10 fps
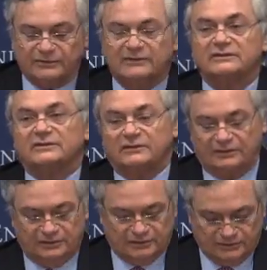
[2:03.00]
Brings Us
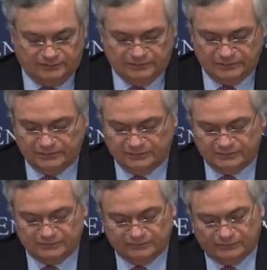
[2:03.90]
Here, which is
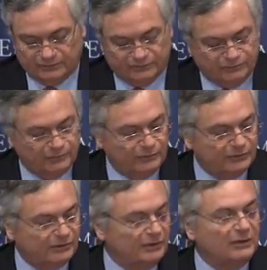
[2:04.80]
this wonderful
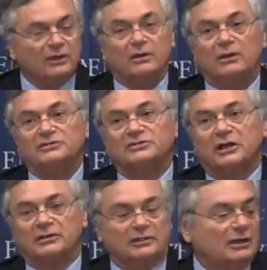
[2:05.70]
book called
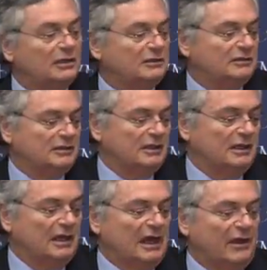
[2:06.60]
Juggernaut:
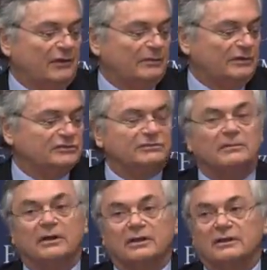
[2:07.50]
How Emerging
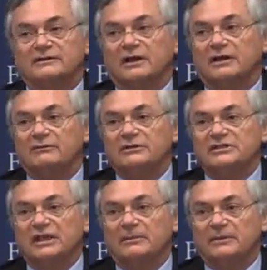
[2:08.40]
Markets Are
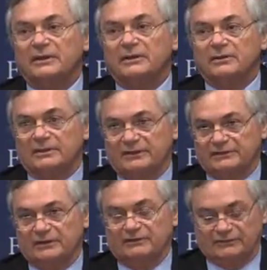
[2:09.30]
Reshaping
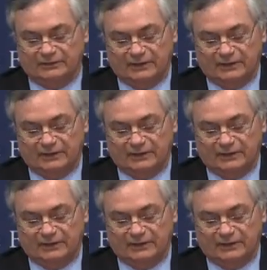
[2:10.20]
Globalization.